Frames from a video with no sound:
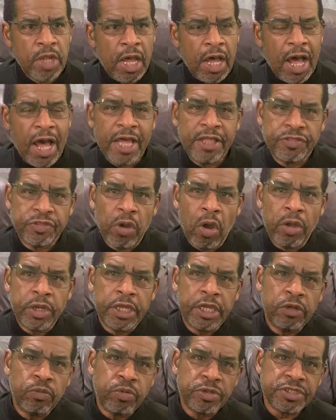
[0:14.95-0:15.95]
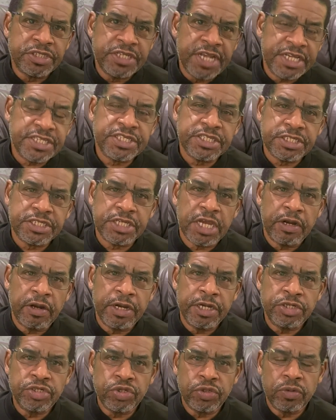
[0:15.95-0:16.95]
I thought it was
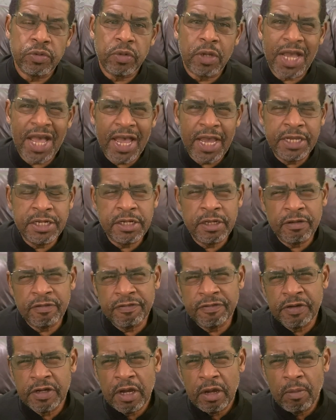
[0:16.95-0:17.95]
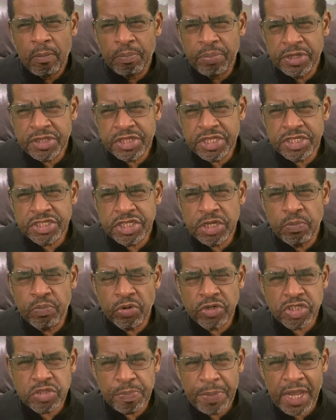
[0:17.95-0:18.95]
necessary to kind of put this in
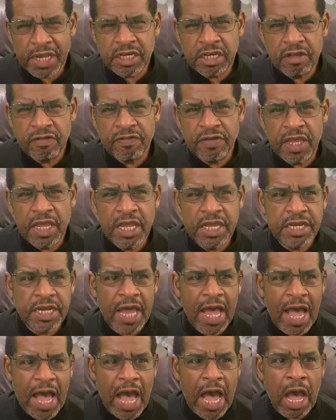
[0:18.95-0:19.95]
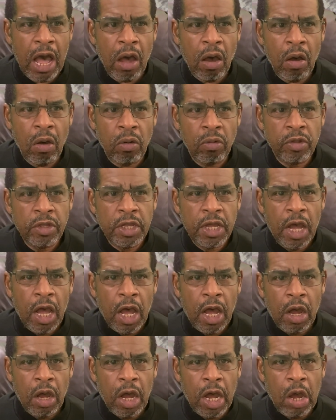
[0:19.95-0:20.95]
perspective in how
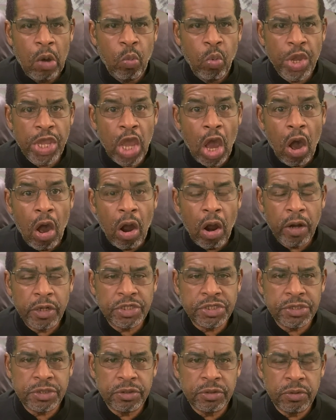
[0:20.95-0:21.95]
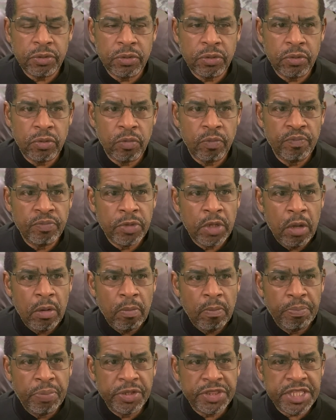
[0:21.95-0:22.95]
we are to
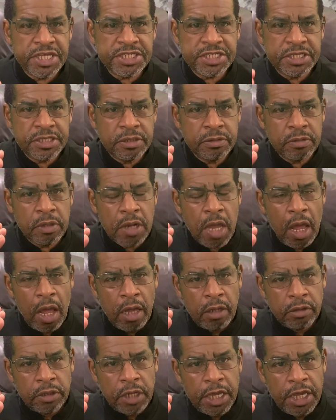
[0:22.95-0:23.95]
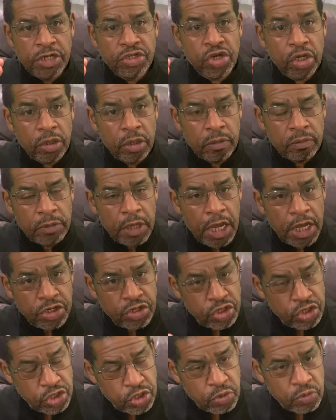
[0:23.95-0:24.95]
put this into
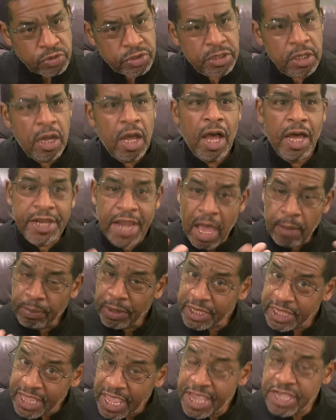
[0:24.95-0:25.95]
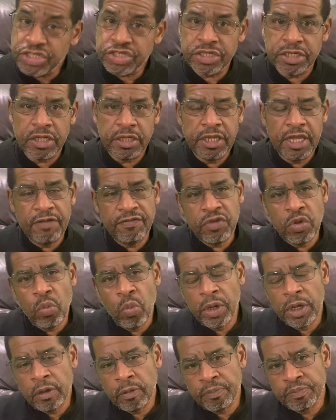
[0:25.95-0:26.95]
use, an application, if you
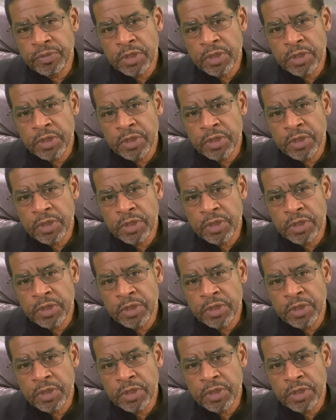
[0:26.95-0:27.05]
will.